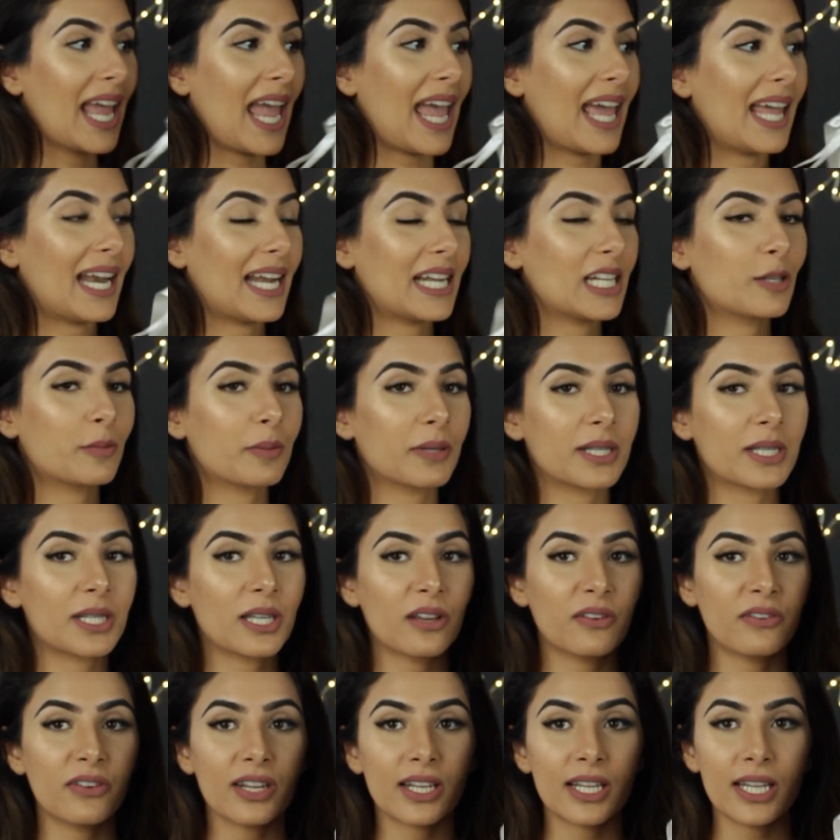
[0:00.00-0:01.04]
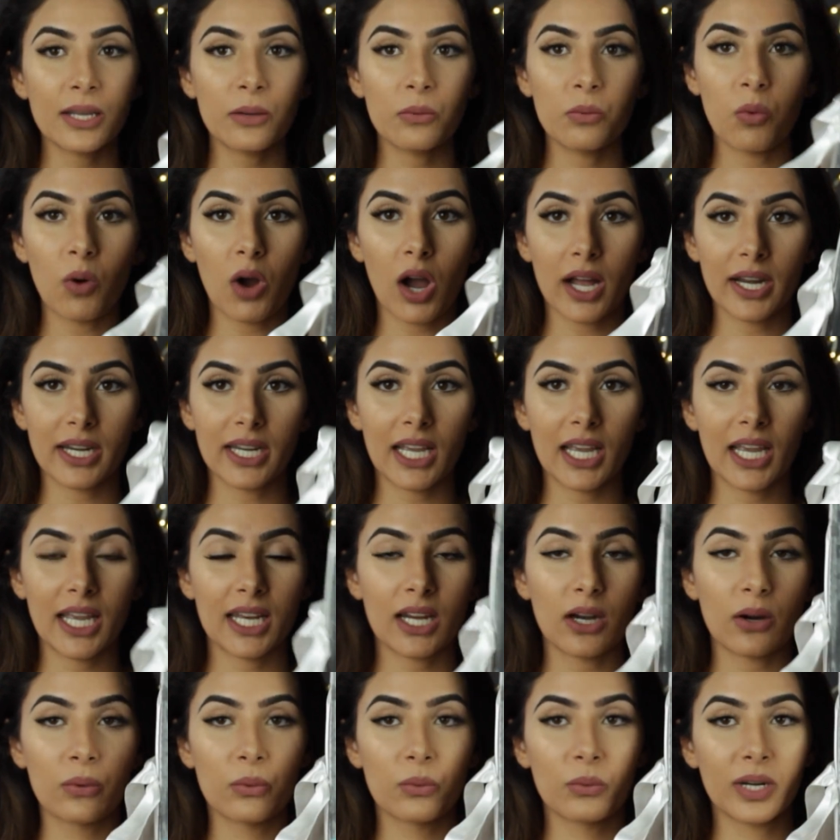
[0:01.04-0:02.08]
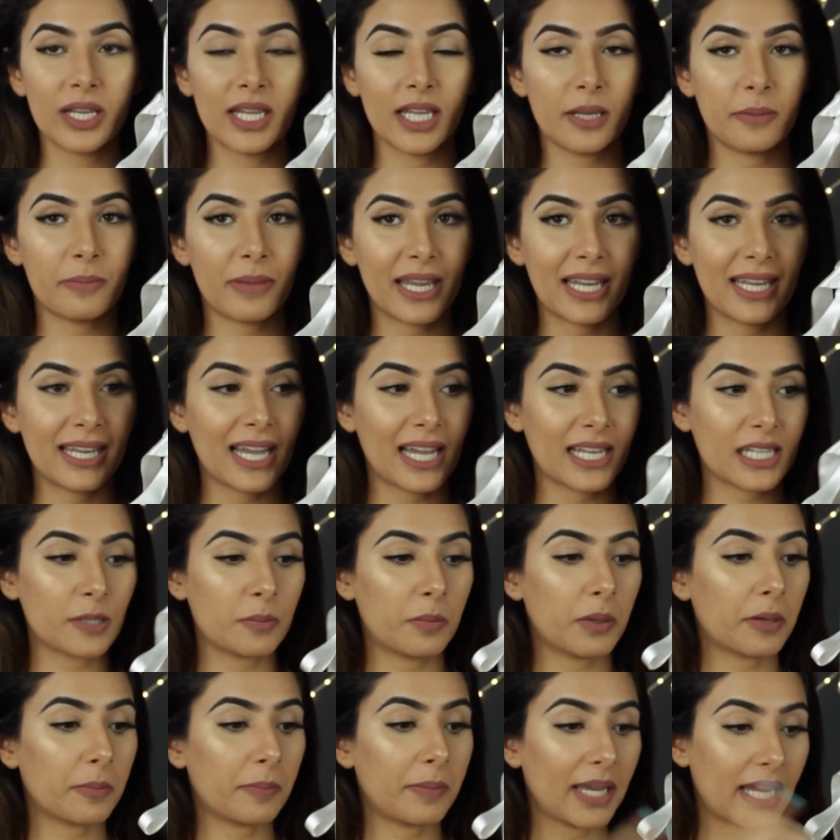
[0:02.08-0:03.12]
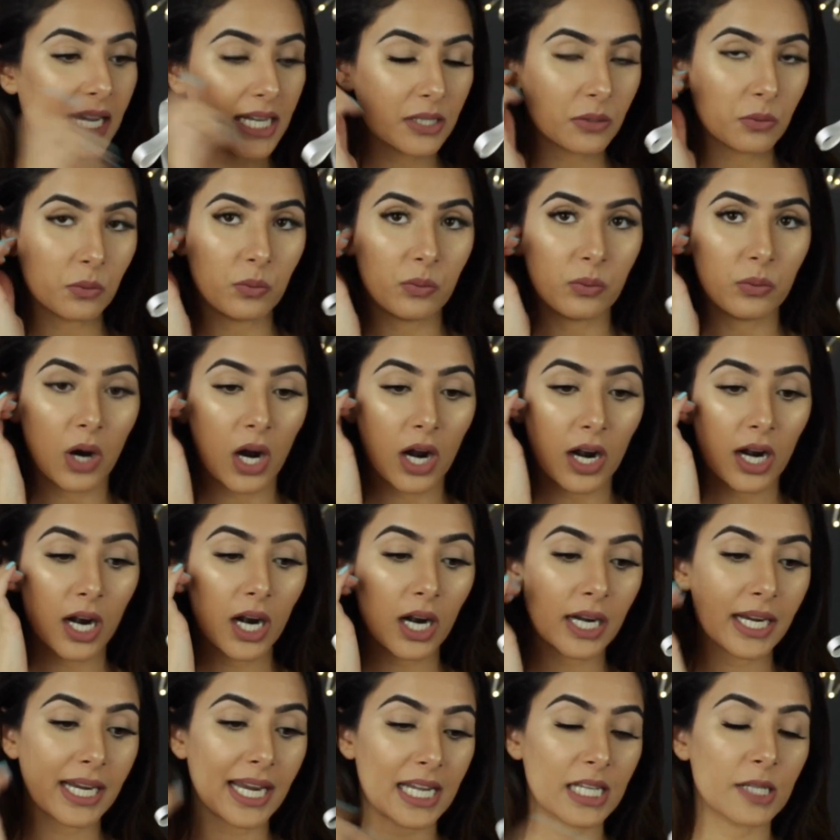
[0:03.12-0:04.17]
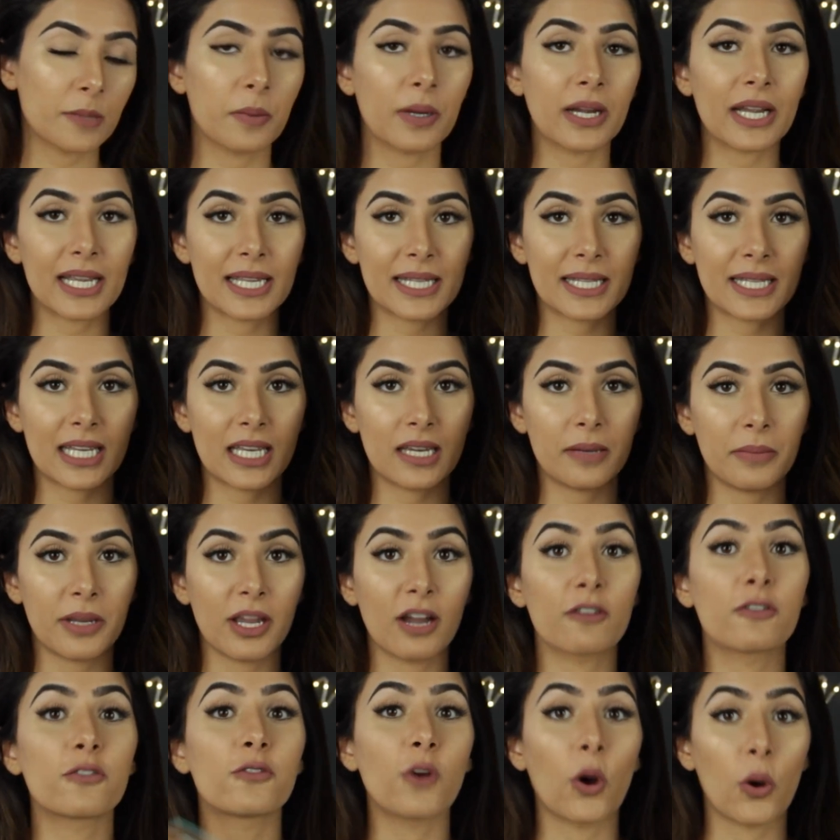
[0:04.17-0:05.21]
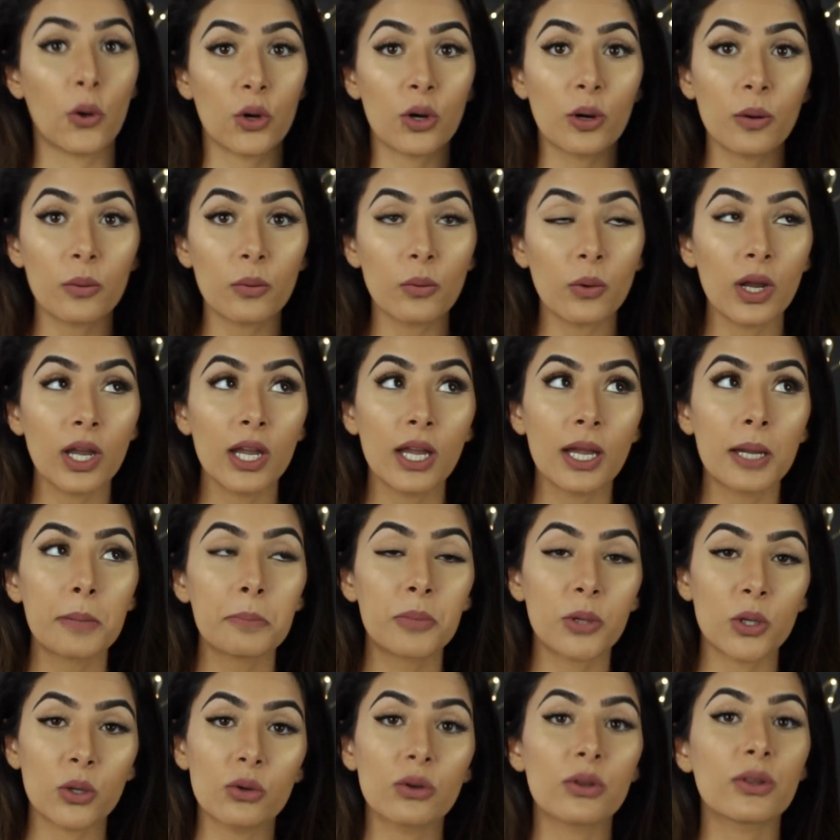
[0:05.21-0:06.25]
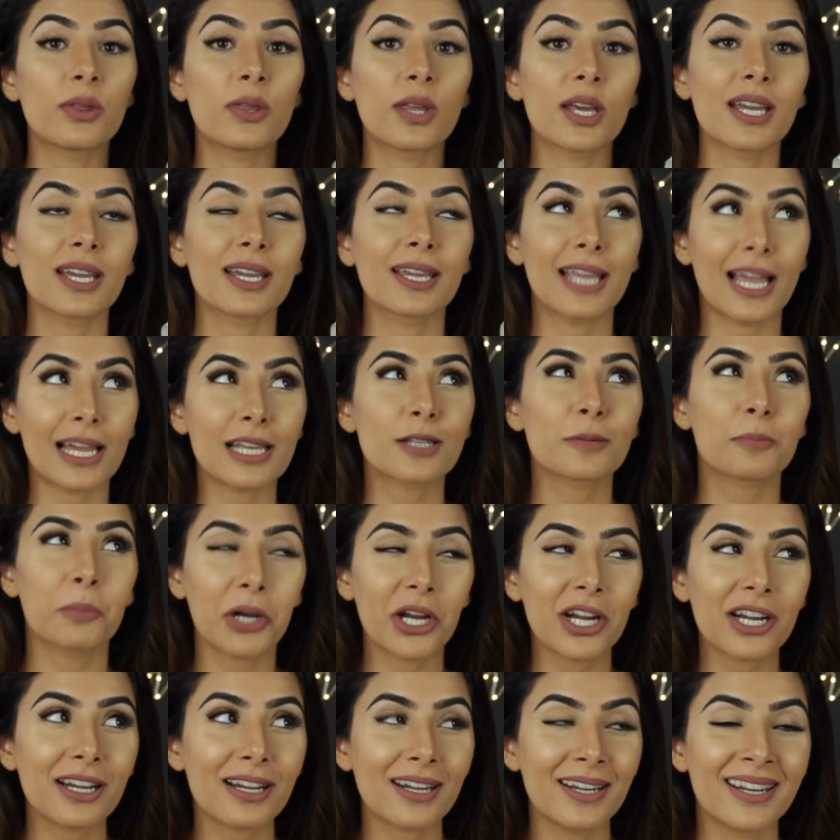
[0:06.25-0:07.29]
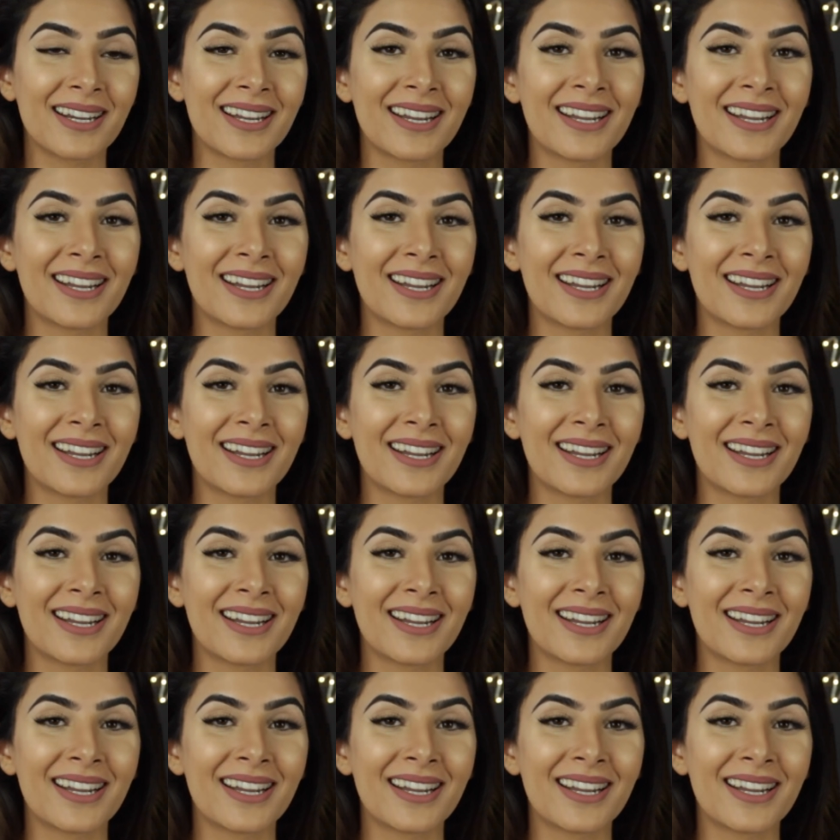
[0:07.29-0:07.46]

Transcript: And I specifically wanted a really big guest book because our guest book is going to be a photo booth guest book.